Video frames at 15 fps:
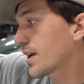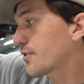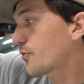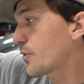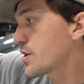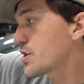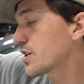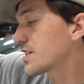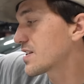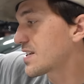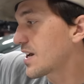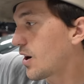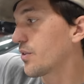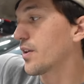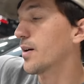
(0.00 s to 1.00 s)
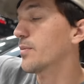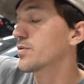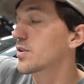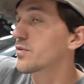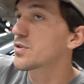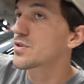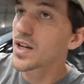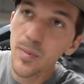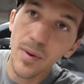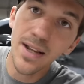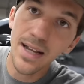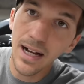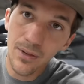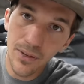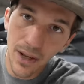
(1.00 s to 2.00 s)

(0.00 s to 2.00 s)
if we should sell them. So if there's anybody out